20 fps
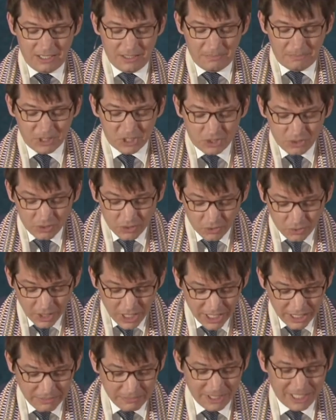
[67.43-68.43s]
But
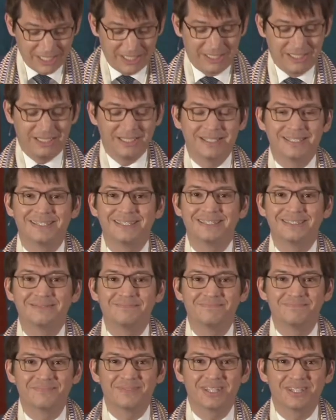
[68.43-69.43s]
Deuteronomy,
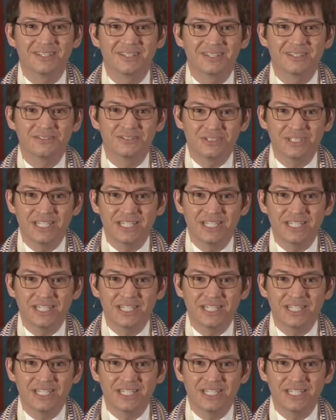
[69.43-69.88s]
there's